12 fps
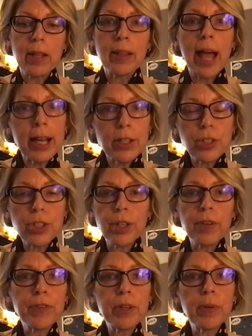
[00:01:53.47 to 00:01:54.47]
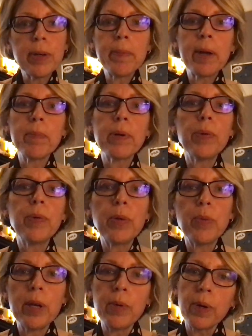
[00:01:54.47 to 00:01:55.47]
last year, if you remember when
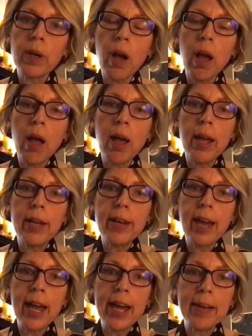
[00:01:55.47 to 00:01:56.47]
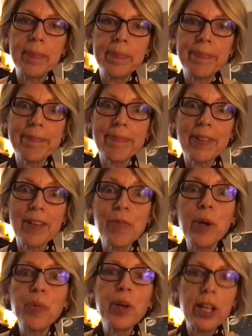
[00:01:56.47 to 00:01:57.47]
we were on um,
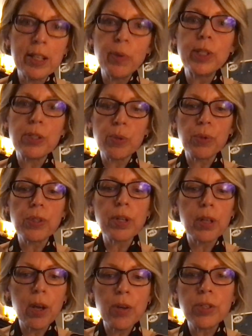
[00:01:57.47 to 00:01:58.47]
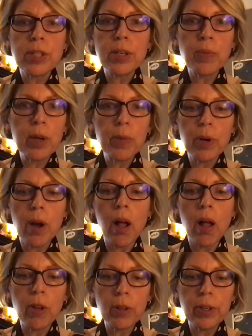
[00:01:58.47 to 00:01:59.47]
when we when schools closed and we were
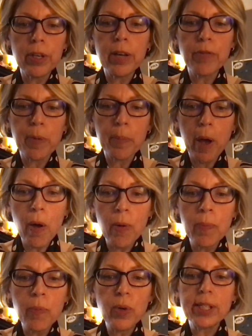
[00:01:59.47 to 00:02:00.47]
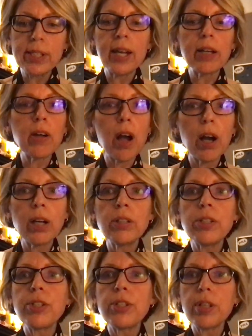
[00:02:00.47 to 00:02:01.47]
all learning from home, we sent
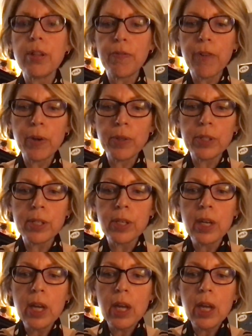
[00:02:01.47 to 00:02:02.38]
cards to the folks